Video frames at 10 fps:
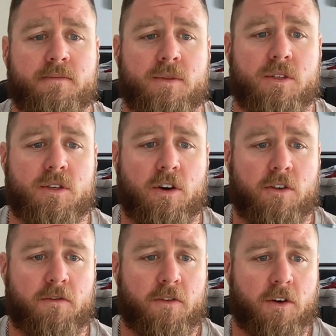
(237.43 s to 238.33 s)
So
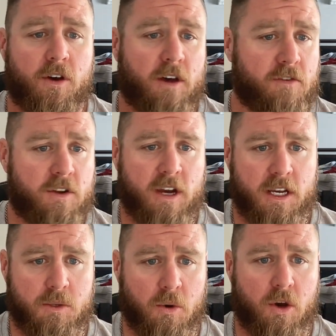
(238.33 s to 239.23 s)
for a few
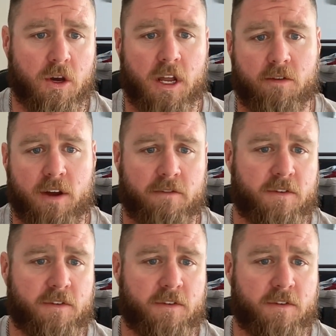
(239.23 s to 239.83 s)
days' work and around